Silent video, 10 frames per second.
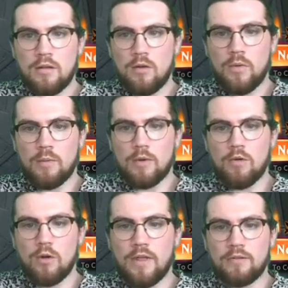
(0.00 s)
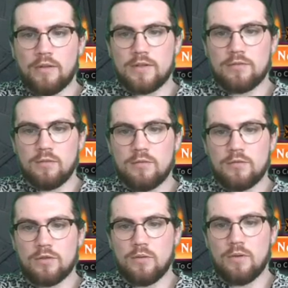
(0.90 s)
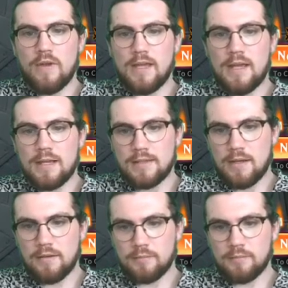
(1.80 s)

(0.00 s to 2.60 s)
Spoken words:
Wait a minute, hold on, think this through. So if I cast that,